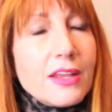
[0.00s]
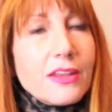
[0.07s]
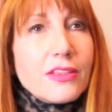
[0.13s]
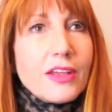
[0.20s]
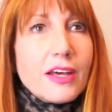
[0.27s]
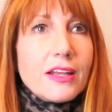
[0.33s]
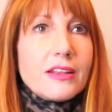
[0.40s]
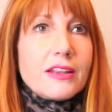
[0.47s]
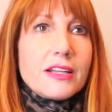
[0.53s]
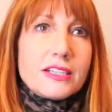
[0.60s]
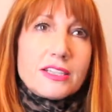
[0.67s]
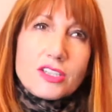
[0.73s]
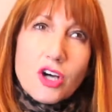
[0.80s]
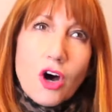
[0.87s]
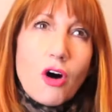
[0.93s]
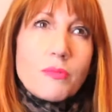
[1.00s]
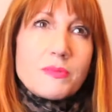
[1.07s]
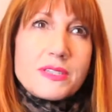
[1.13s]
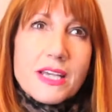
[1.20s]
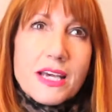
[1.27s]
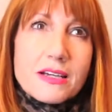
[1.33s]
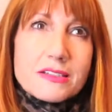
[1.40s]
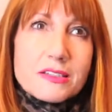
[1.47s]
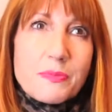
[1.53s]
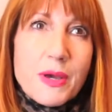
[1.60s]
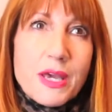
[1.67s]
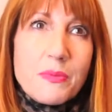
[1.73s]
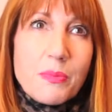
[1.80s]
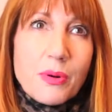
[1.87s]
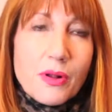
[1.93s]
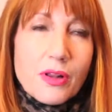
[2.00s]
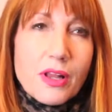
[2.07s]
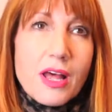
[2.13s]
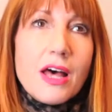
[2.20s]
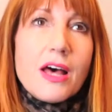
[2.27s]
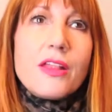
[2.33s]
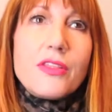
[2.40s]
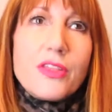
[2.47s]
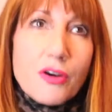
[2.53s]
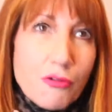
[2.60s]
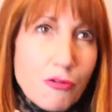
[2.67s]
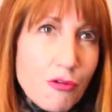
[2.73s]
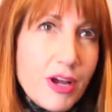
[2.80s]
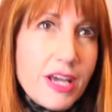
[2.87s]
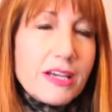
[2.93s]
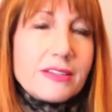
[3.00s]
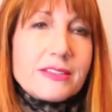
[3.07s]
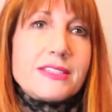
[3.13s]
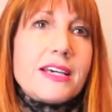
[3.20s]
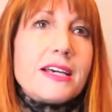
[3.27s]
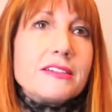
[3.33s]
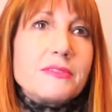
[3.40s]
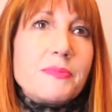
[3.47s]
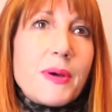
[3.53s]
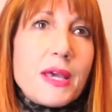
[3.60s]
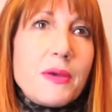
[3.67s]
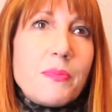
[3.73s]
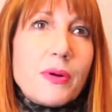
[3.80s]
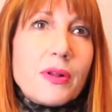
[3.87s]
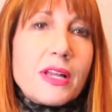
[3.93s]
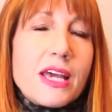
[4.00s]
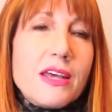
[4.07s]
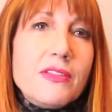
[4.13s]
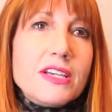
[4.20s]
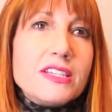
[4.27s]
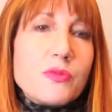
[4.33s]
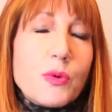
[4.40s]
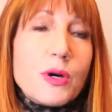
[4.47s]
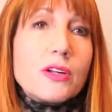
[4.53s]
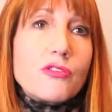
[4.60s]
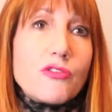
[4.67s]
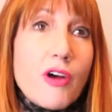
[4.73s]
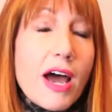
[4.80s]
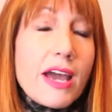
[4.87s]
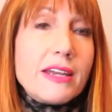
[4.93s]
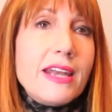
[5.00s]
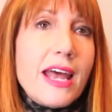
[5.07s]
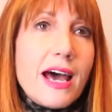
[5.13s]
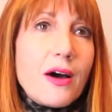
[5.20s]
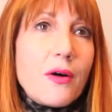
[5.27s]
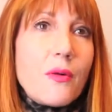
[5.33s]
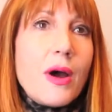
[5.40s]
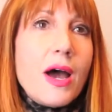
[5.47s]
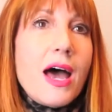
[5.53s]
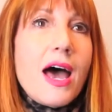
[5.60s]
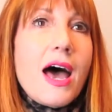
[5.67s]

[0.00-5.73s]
the top salespeople, the real salespeople in this world right now,